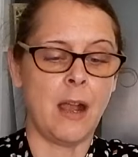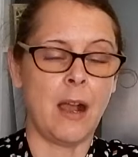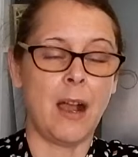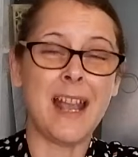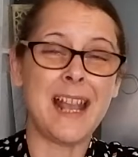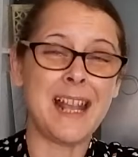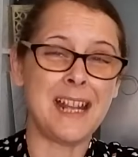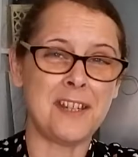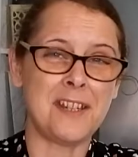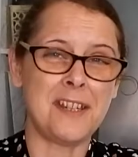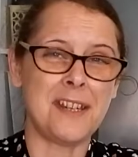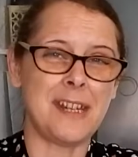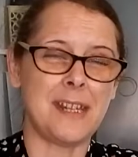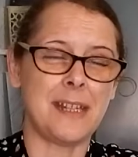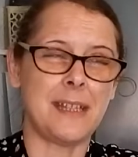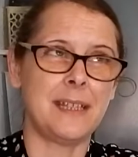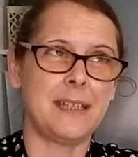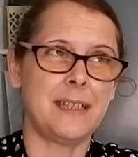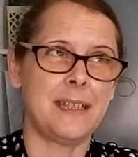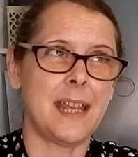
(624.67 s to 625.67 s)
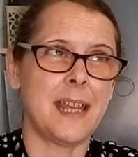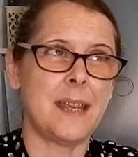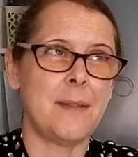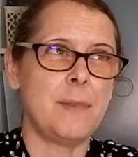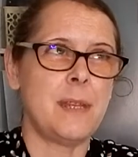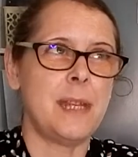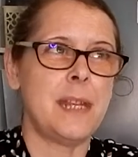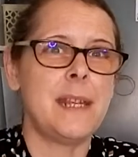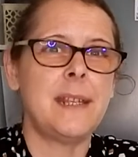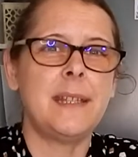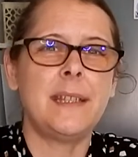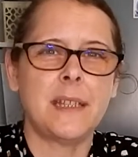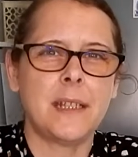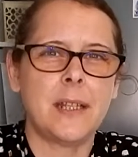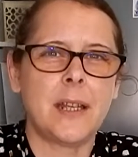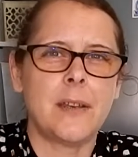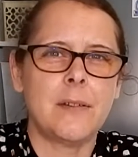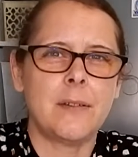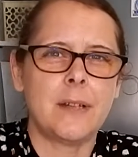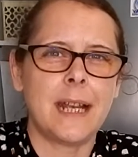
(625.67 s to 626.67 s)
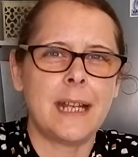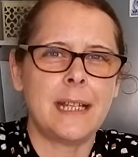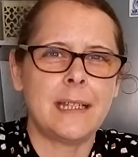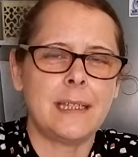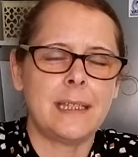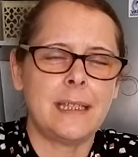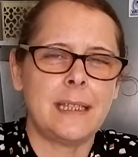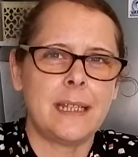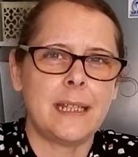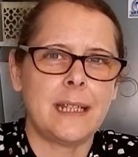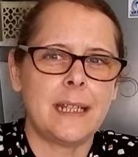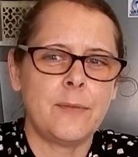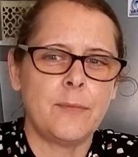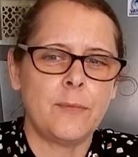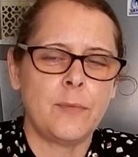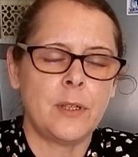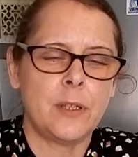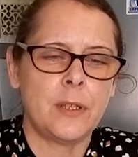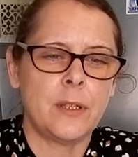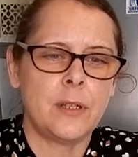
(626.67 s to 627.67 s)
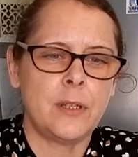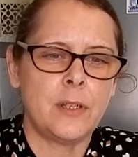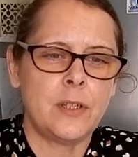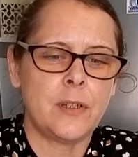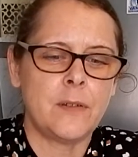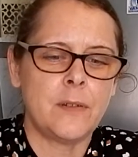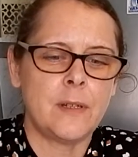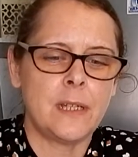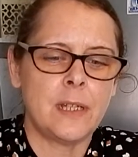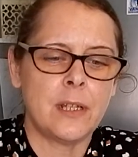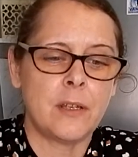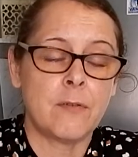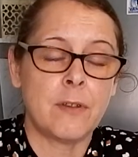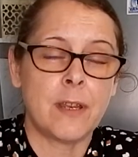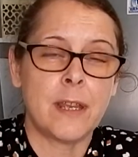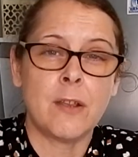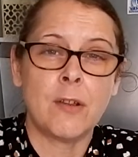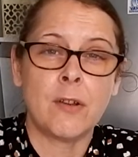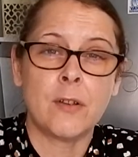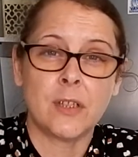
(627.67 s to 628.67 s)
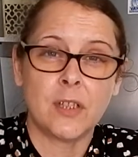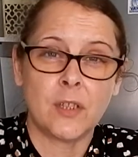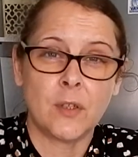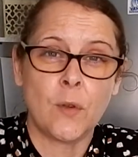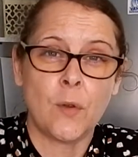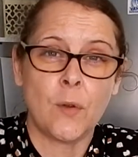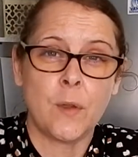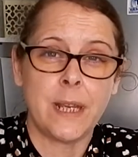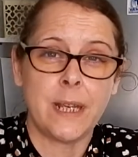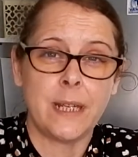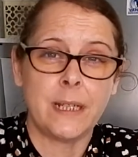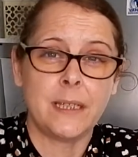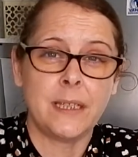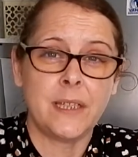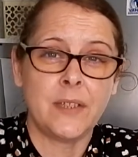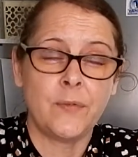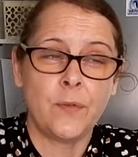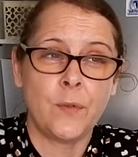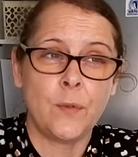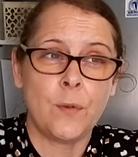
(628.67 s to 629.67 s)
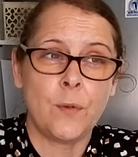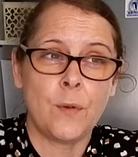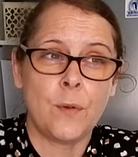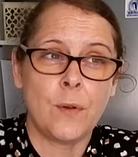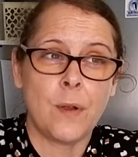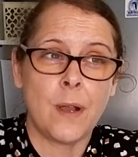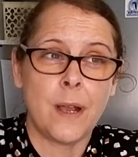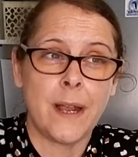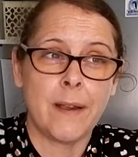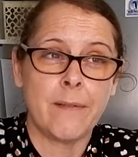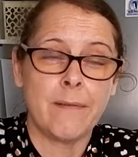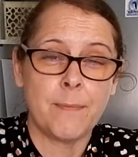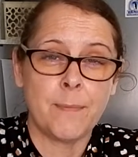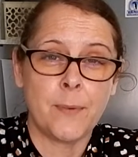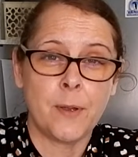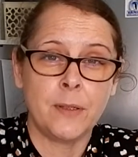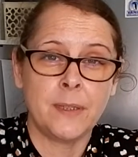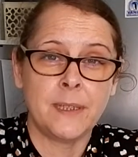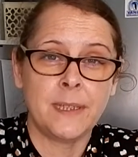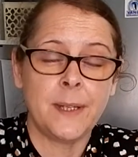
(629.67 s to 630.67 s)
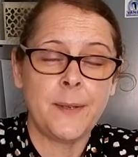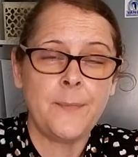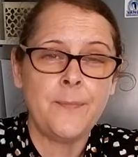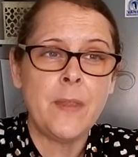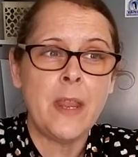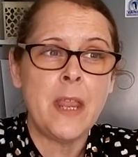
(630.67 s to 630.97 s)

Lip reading: I actually did the same years ago, as were doing the Gringotts Queens for Harry Potter.